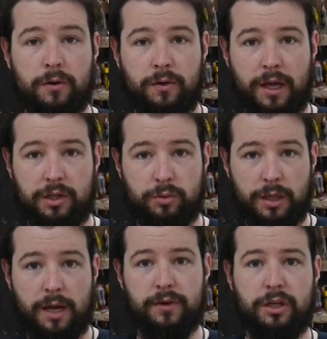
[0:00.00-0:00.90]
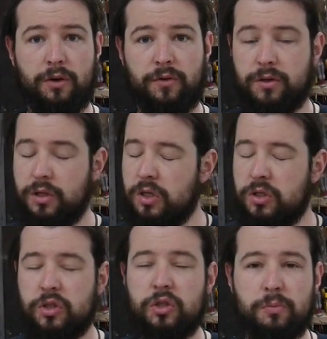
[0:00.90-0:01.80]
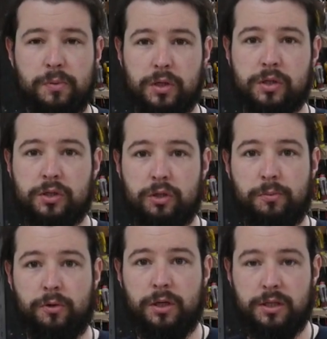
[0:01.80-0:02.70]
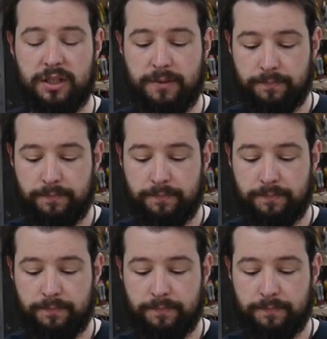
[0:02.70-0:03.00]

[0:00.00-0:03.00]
the actual cavity cover, super easy.